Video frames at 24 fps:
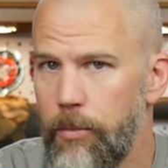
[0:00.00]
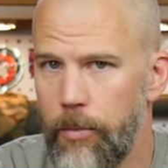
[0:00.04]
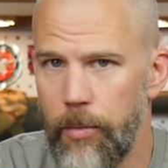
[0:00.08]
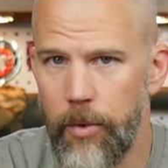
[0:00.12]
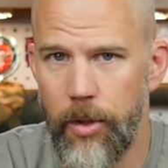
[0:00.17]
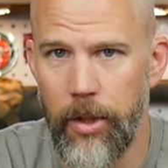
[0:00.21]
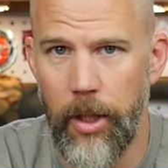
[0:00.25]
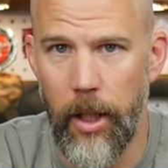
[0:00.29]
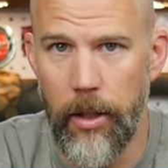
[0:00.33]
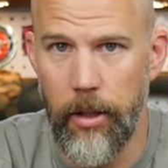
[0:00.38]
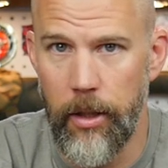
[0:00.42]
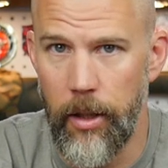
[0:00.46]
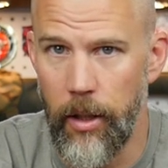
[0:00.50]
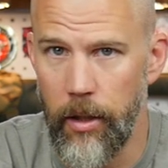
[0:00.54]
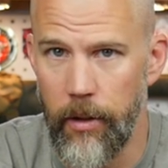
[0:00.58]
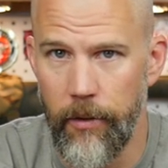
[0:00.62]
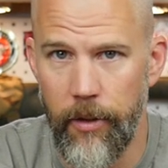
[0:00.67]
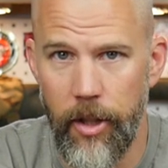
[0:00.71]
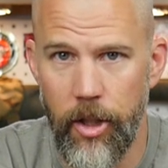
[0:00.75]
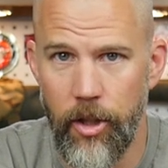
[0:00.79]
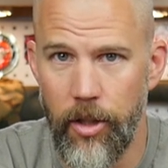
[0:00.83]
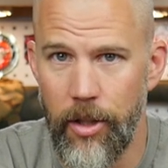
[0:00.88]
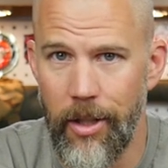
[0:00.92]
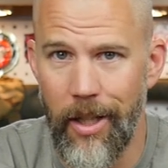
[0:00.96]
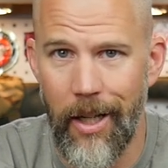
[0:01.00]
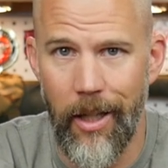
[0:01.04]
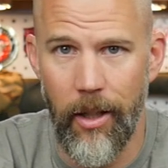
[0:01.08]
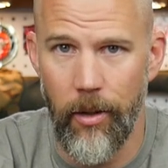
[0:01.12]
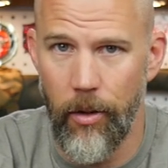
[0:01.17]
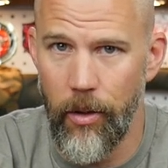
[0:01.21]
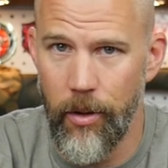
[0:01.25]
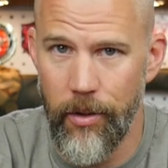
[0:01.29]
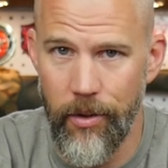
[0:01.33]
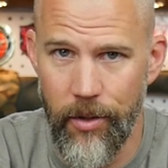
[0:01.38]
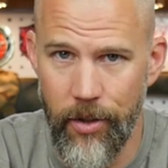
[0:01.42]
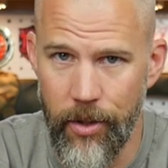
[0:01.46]
set the elevation dial
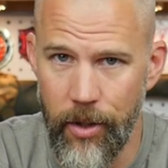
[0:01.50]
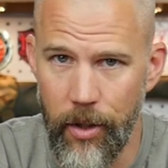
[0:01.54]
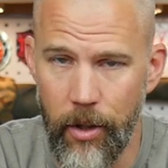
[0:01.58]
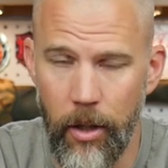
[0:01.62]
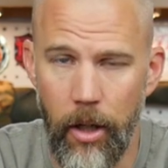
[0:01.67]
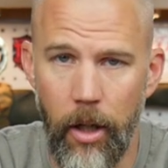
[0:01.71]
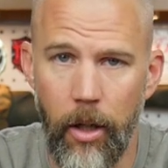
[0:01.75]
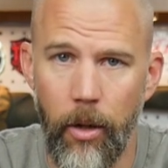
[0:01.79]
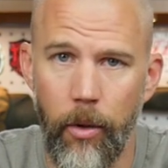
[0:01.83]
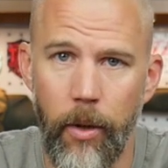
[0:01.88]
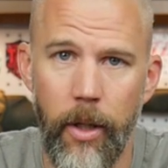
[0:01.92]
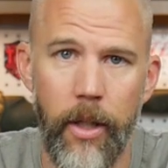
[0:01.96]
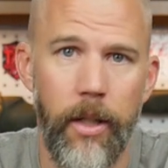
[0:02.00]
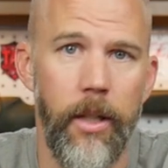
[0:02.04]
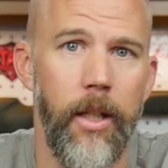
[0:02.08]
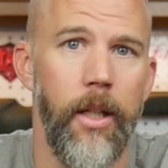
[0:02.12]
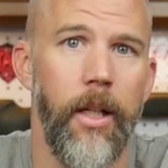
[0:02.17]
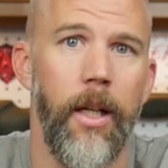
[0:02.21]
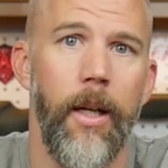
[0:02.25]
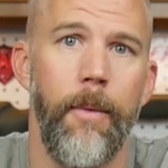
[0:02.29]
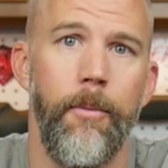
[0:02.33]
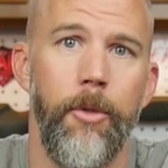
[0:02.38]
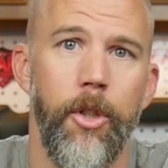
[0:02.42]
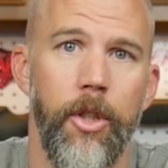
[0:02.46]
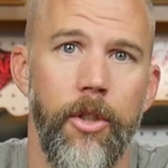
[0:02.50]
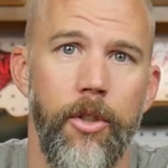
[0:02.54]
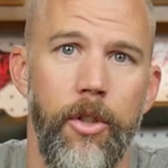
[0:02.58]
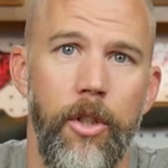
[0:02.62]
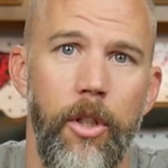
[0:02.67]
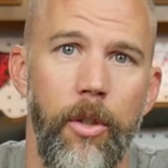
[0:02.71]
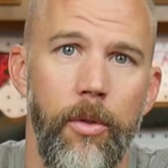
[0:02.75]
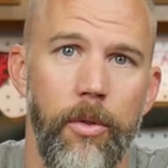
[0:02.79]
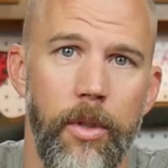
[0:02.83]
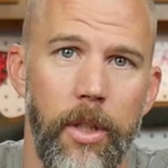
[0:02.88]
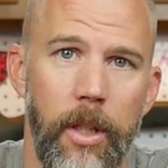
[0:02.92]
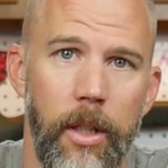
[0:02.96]
on zero, and then I'm just
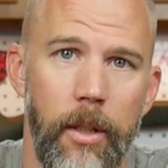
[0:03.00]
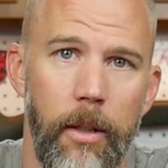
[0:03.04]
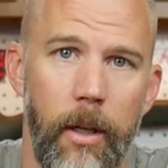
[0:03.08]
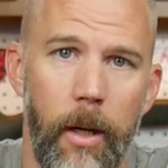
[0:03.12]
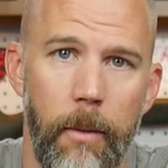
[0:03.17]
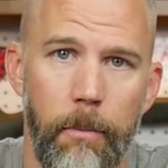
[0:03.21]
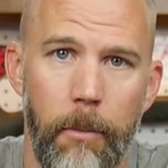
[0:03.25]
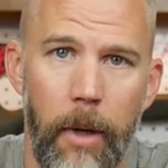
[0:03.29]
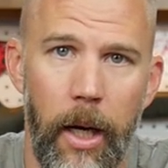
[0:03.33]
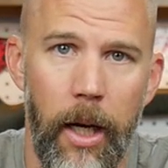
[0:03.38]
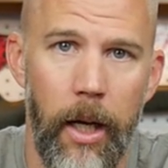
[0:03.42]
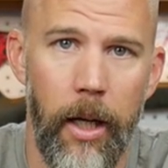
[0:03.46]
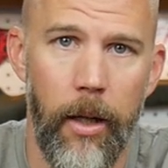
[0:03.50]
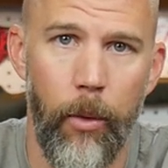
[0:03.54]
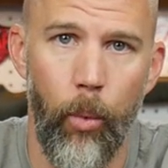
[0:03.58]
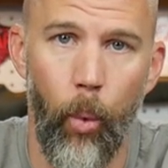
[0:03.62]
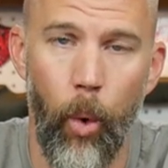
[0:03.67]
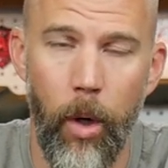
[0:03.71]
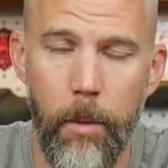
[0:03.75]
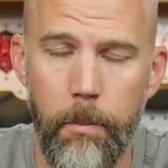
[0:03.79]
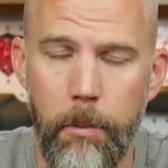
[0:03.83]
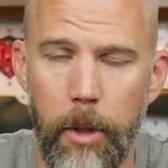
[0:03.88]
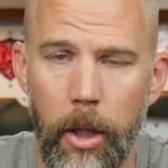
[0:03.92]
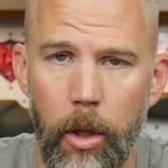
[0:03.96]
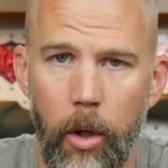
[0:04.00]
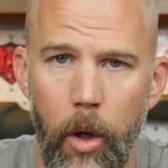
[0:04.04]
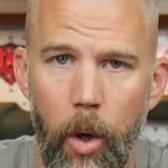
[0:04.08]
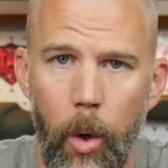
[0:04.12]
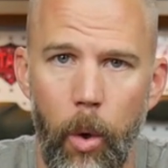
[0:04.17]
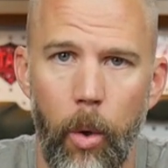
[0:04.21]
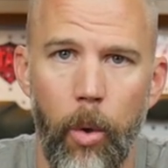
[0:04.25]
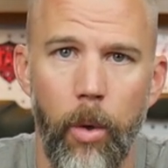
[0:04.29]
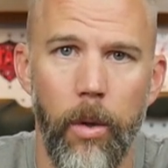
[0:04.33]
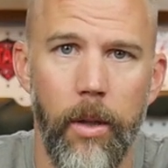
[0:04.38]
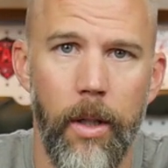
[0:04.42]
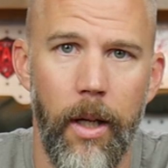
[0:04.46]
using my one mil
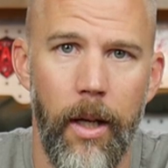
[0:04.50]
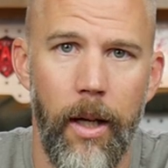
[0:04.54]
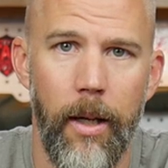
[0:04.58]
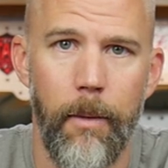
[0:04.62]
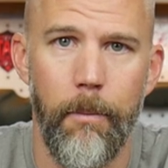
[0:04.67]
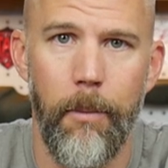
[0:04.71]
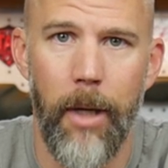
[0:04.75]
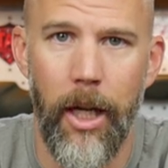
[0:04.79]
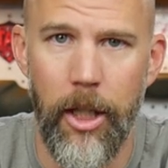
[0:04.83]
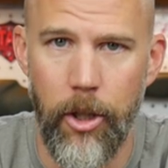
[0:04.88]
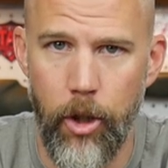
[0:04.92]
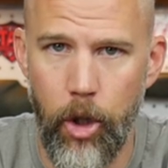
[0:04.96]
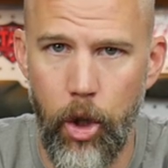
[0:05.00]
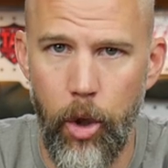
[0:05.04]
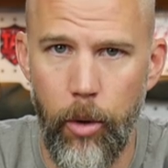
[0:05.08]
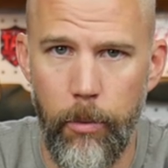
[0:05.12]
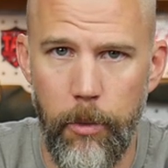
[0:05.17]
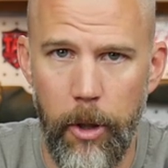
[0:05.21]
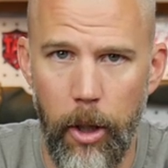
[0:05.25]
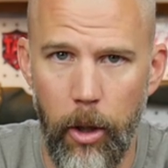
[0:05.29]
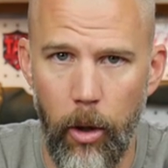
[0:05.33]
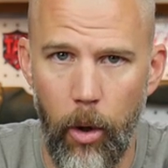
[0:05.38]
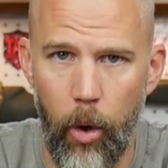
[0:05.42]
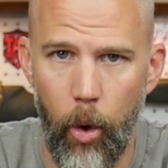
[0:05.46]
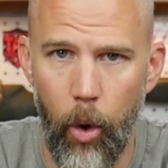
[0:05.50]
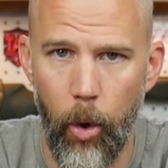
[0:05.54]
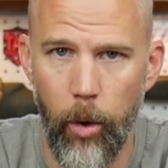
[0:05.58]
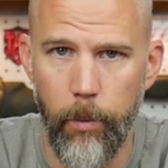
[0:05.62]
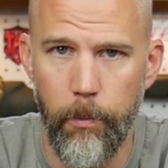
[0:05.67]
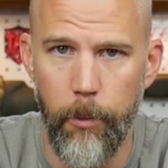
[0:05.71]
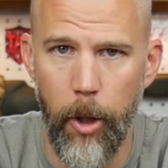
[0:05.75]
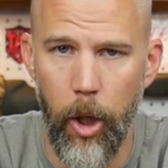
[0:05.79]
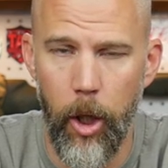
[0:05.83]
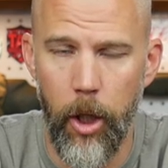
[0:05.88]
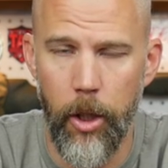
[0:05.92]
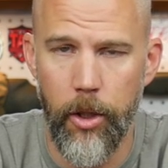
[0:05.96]
hold and my two mil hold
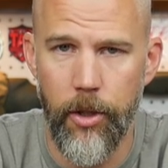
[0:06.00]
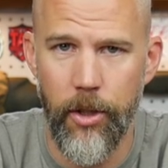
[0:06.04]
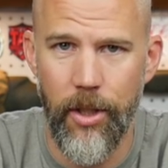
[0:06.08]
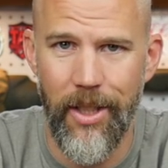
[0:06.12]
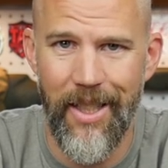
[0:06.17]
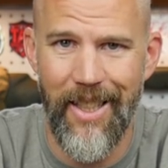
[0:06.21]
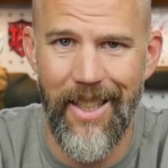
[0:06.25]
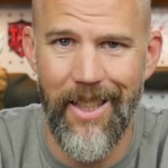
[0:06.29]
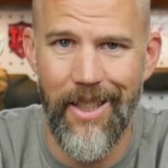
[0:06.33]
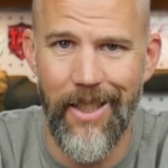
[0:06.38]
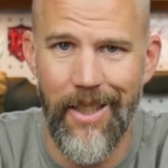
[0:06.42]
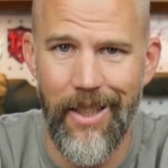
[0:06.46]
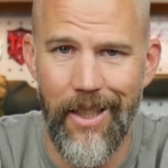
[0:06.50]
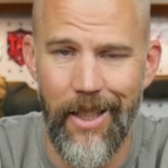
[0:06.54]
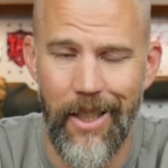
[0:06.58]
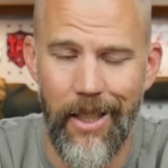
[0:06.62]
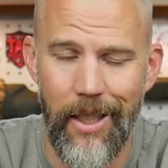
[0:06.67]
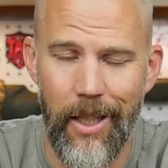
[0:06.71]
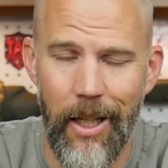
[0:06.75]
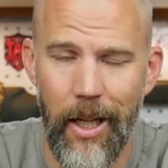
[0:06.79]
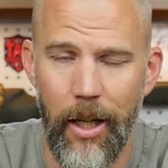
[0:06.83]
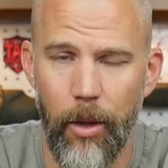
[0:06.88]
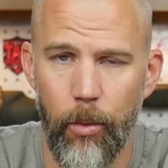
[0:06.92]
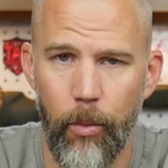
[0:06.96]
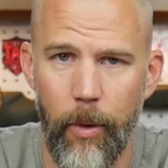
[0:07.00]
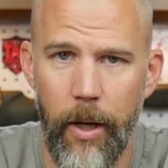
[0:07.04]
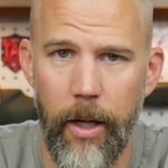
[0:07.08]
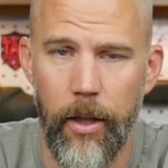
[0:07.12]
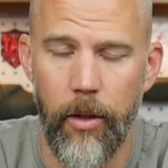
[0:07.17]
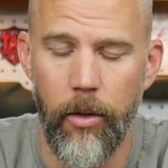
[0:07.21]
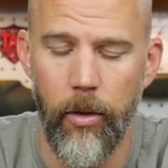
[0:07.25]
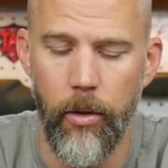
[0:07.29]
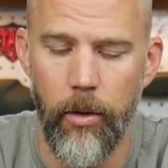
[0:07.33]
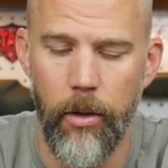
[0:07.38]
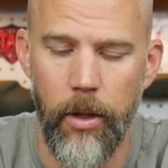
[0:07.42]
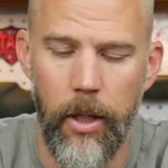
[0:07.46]
marks in the uh,
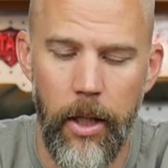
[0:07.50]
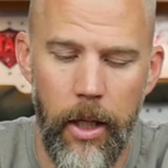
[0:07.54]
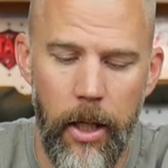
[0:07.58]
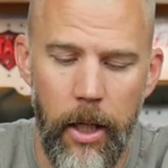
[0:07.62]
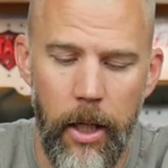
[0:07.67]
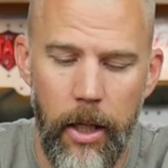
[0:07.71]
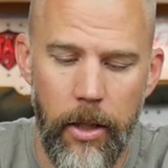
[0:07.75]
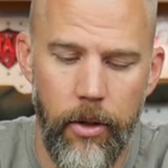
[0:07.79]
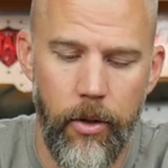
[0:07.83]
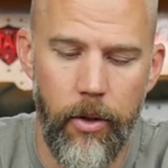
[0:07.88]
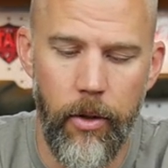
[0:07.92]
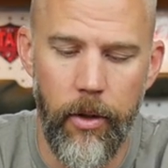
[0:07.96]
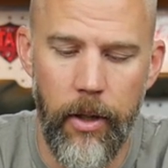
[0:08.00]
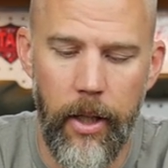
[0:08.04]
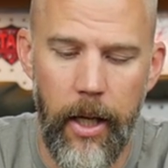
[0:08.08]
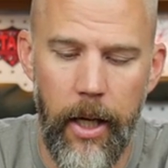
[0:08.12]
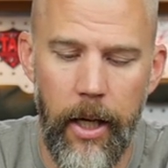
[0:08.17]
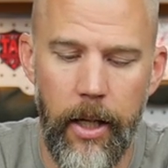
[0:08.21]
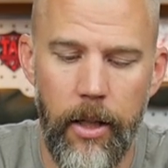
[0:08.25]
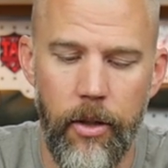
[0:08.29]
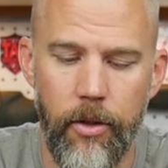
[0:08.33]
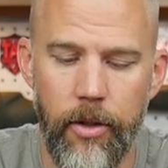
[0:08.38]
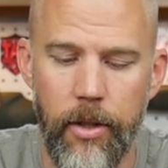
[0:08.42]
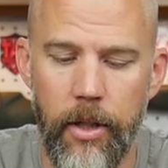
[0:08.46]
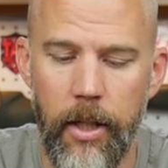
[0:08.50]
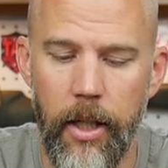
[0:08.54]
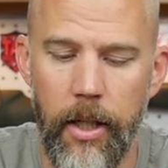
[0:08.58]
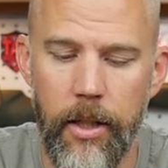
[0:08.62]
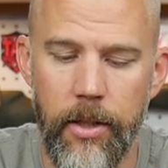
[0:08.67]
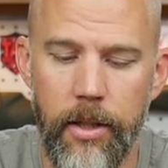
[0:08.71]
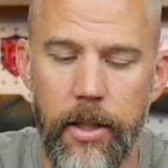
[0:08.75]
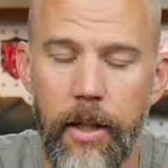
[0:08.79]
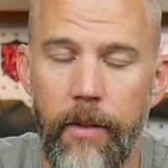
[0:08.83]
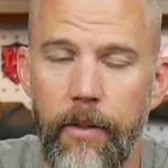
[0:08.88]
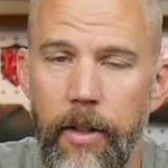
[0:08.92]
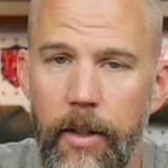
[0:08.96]
reticle to engage the
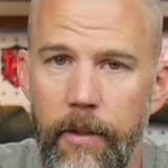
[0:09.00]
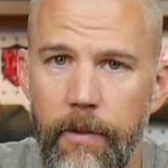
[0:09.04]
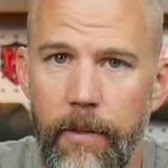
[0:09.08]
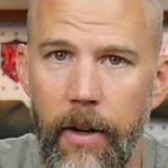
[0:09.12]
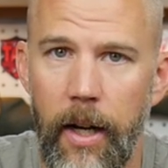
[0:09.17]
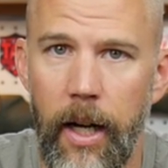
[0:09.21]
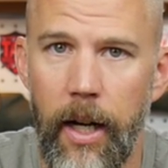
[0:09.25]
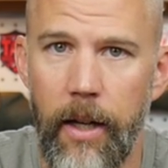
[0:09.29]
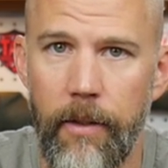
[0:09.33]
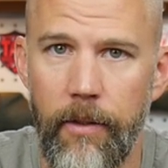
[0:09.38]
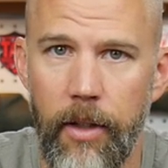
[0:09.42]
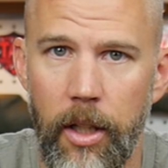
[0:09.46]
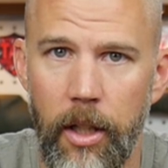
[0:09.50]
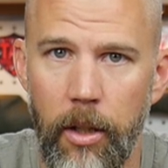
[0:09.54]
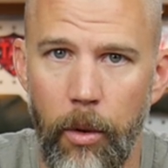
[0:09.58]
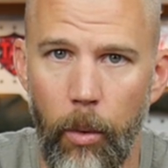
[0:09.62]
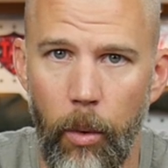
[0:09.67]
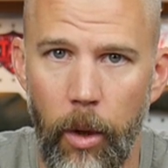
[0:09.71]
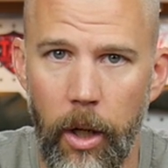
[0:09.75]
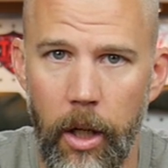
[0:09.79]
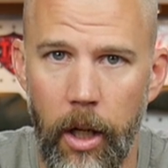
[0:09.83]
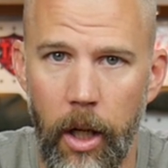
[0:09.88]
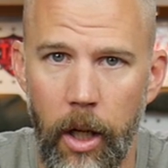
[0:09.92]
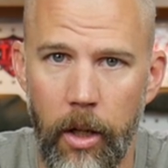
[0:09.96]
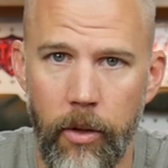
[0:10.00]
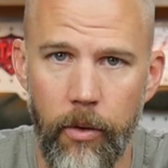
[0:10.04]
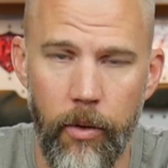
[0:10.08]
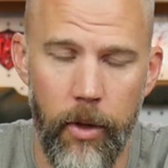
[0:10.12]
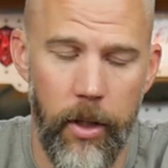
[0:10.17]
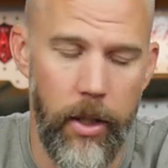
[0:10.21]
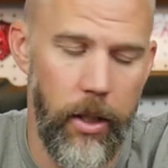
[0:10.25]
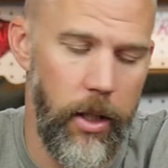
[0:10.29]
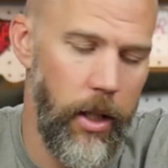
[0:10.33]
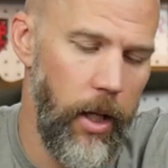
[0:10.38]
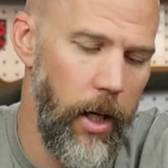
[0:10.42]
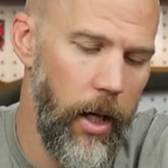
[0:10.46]
seventy-five and the one
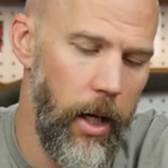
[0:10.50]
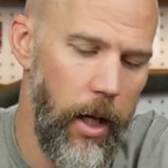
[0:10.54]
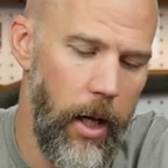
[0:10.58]
hundred.